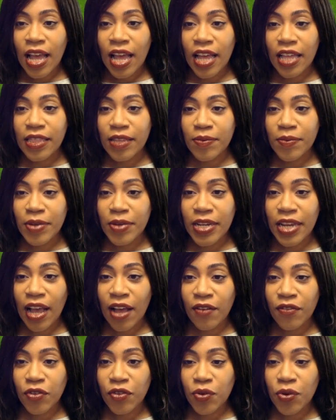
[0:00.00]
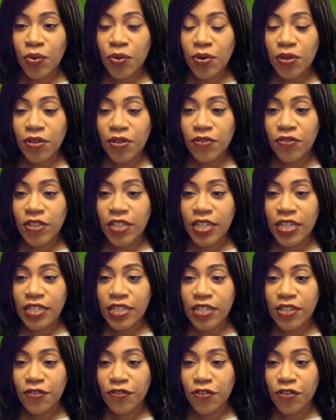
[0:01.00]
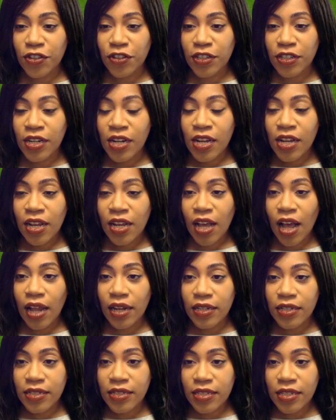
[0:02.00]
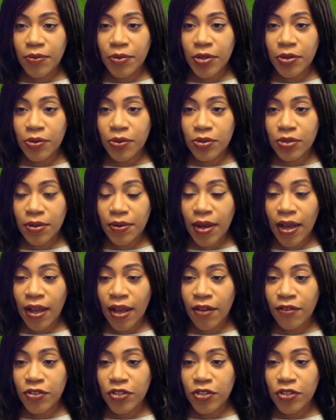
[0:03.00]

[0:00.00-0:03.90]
and then we have all of the different colours that we also have.